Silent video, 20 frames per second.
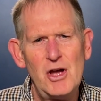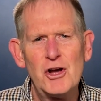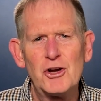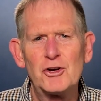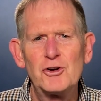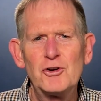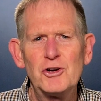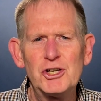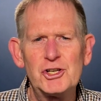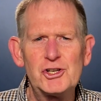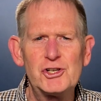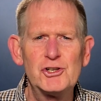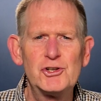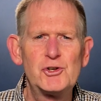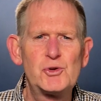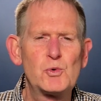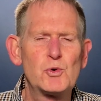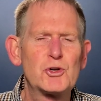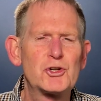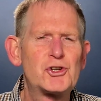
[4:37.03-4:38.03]

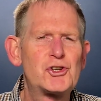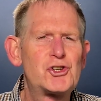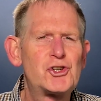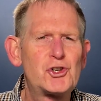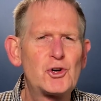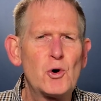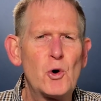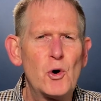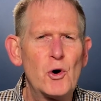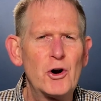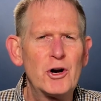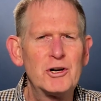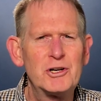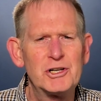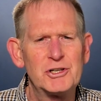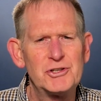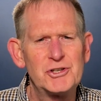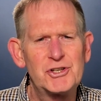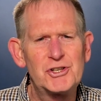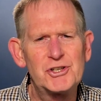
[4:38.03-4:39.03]
Christians were scorned
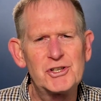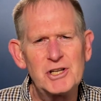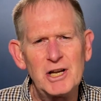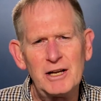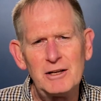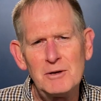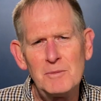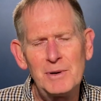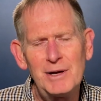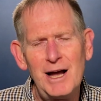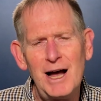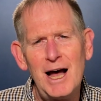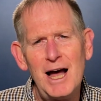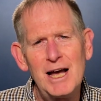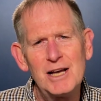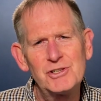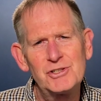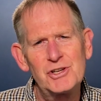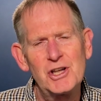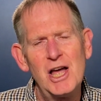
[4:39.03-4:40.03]
and
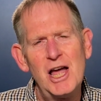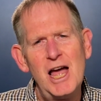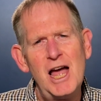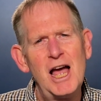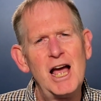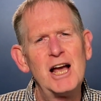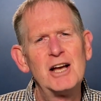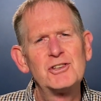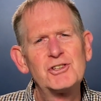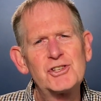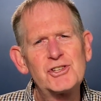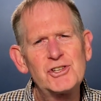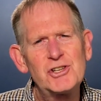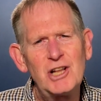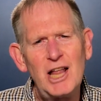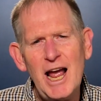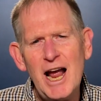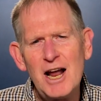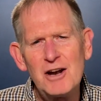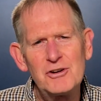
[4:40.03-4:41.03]
stigmatized and
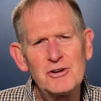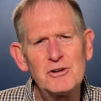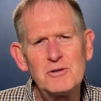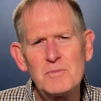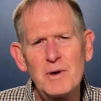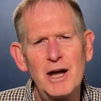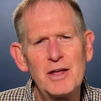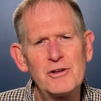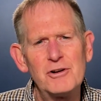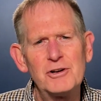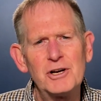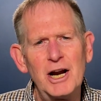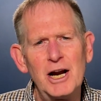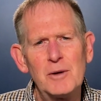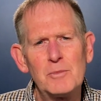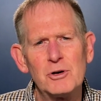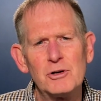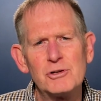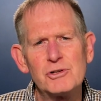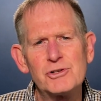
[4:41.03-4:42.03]
slandered by their
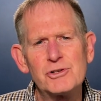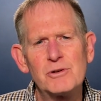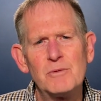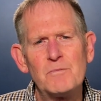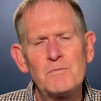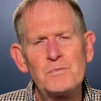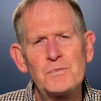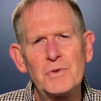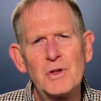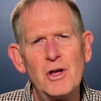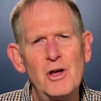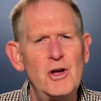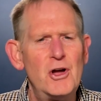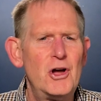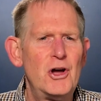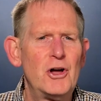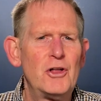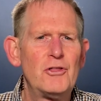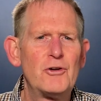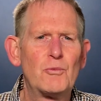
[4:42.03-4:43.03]
neighbors.
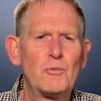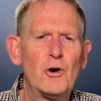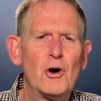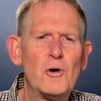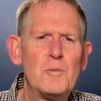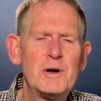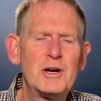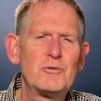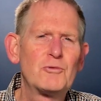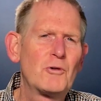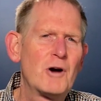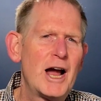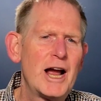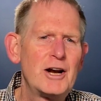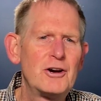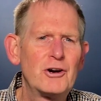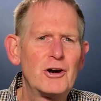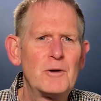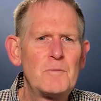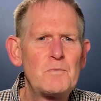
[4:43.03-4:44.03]
The Roman
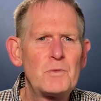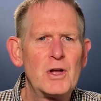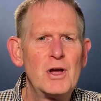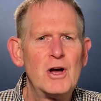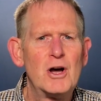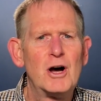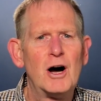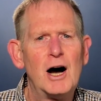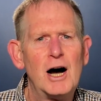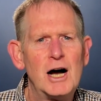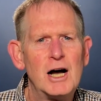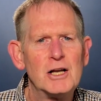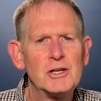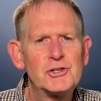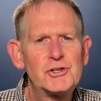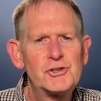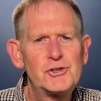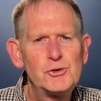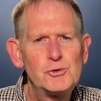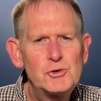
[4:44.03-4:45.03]
writer uh,
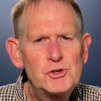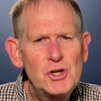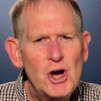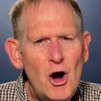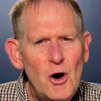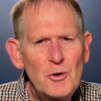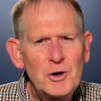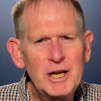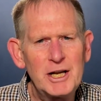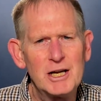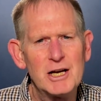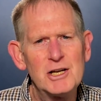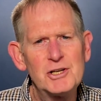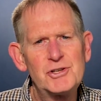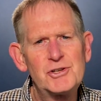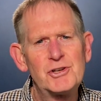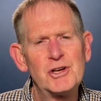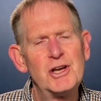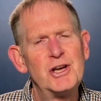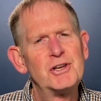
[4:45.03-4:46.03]

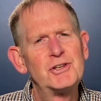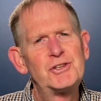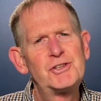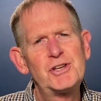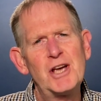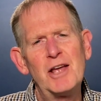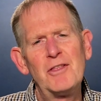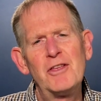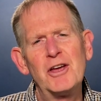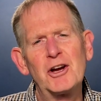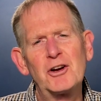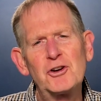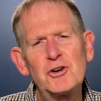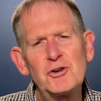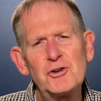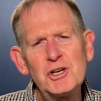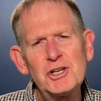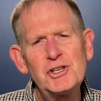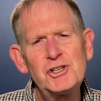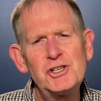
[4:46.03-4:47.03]
Suetonius said that
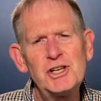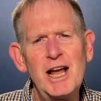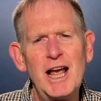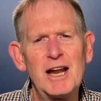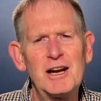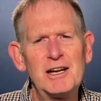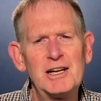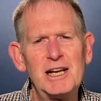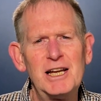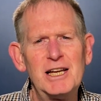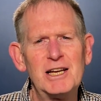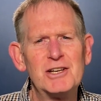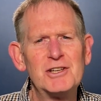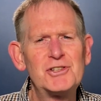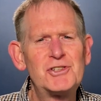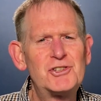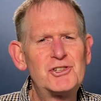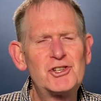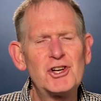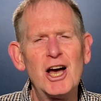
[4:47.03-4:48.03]
Christianity
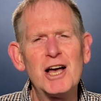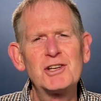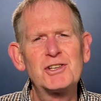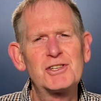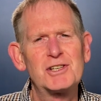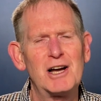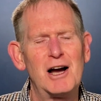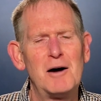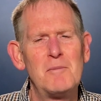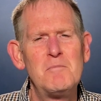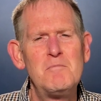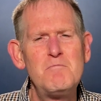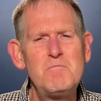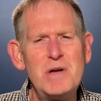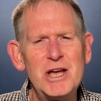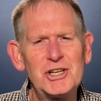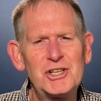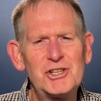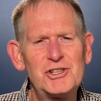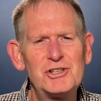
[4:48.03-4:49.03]
is just a
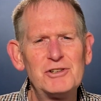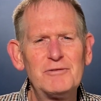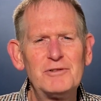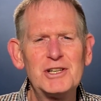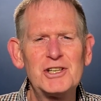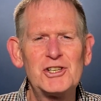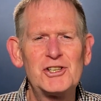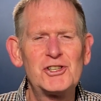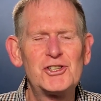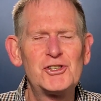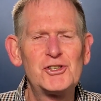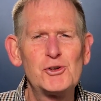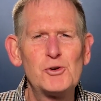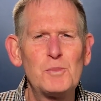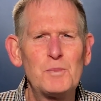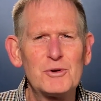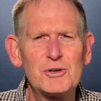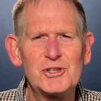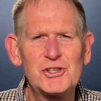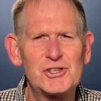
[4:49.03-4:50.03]
mischievous
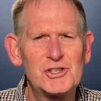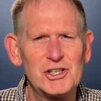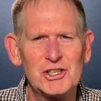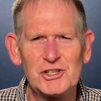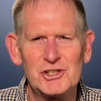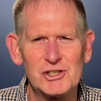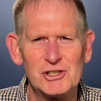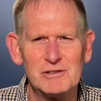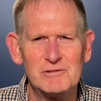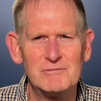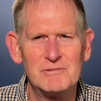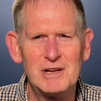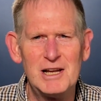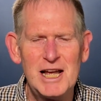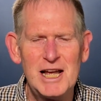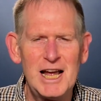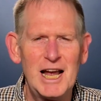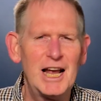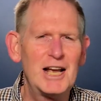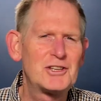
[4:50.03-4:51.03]
superstition.
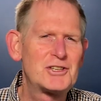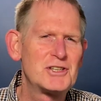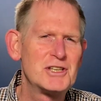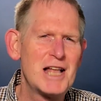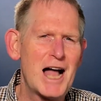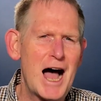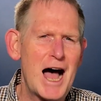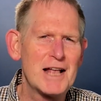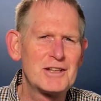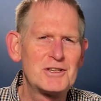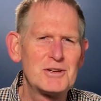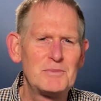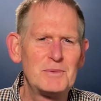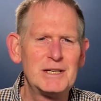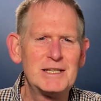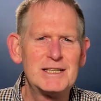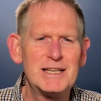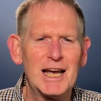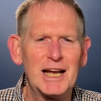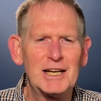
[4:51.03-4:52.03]
It's not to
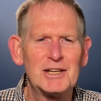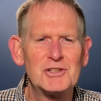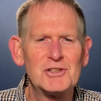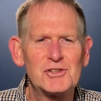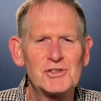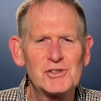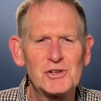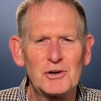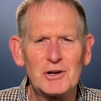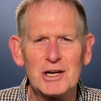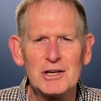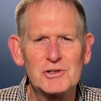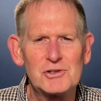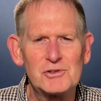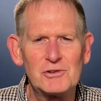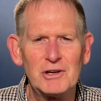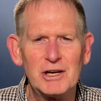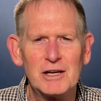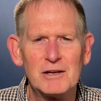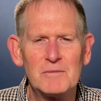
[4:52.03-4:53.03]
be taken
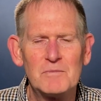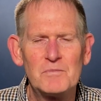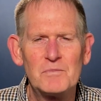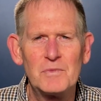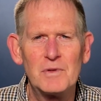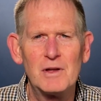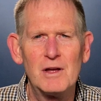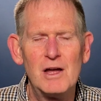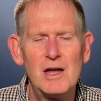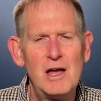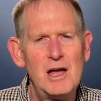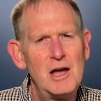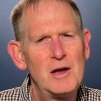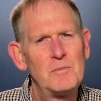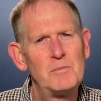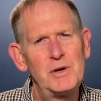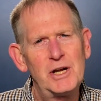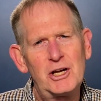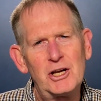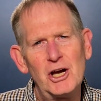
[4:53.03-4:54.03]
seriously.
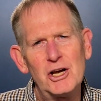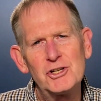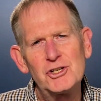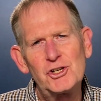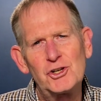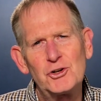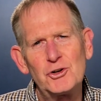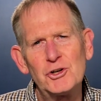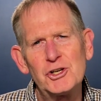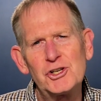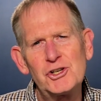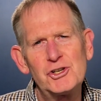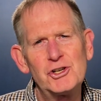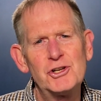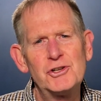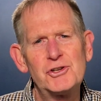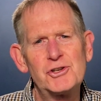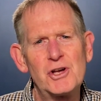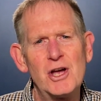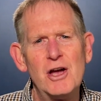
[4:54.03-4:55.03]
Because
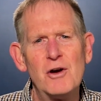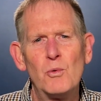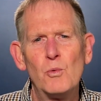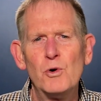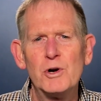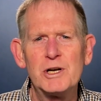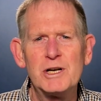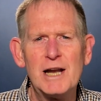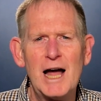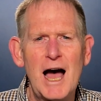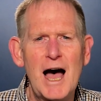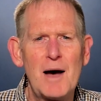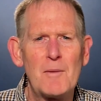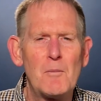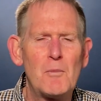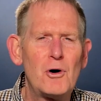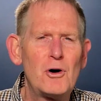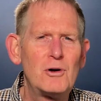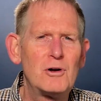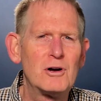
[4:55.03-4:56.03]
Christians would not,
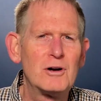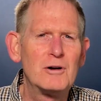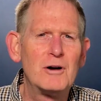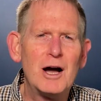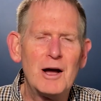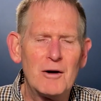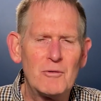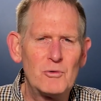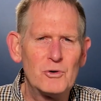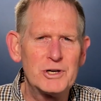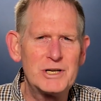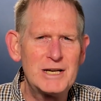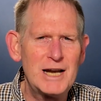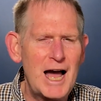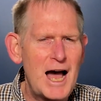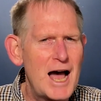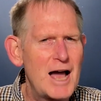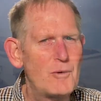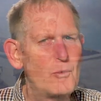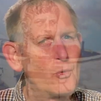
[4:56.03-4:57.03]
uh, would not